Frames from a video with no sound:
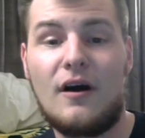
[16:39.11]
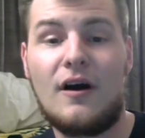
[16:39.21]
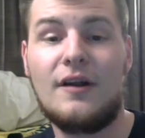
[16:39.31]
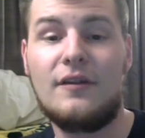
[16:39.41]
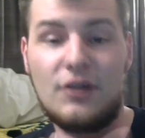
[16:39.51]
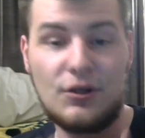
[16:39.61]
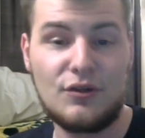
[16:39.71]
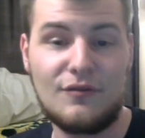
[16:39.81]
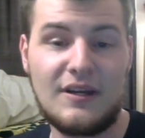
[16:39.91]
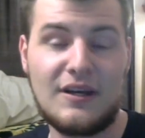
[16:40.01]
on
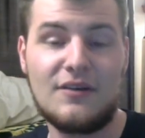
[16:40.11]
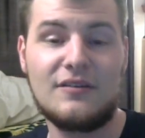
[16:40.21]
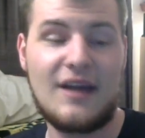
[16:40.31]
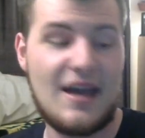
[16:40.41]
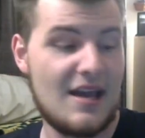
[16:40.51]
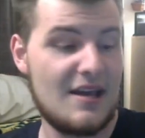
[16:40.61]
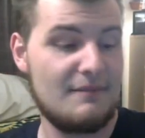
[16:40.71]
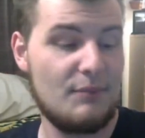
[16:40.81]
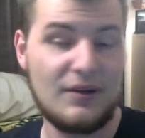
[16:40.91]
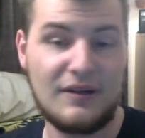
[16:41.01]
YouTube videos
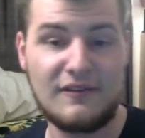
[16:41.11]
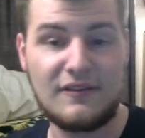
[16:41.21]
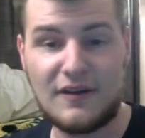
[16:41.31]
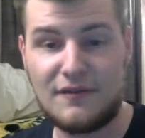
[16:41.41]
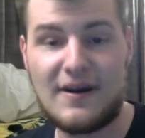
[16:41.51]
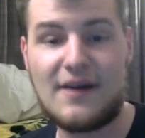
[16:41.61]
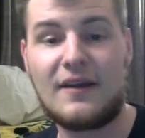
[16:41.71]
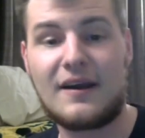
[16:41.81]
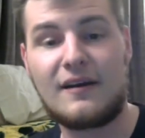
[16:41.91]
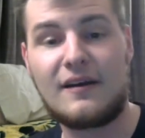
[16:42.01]
and putting stuff out
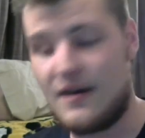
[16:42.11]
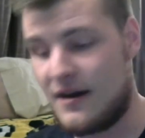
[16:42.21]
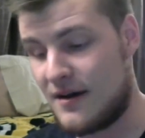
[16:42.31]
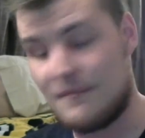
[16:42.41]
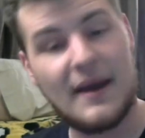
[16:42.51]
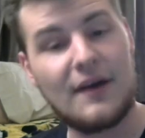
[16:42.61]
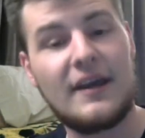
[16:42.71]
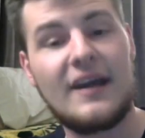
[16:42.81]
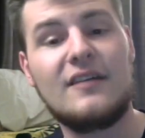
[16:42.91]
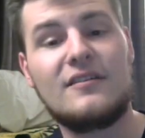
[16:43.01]
like mail
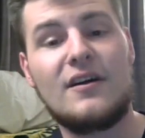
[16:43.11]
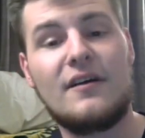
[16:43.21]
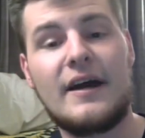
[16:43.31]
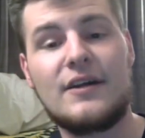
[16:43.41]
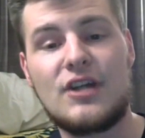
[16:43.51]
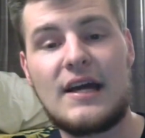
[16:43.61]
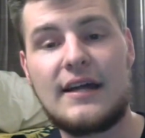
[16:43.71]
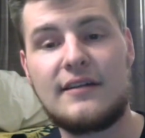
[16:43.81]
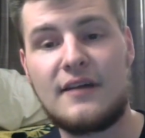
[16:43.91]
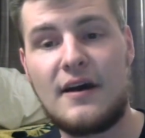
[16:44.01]
days and all that
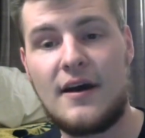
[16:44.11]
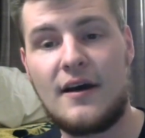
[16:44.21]
jazz.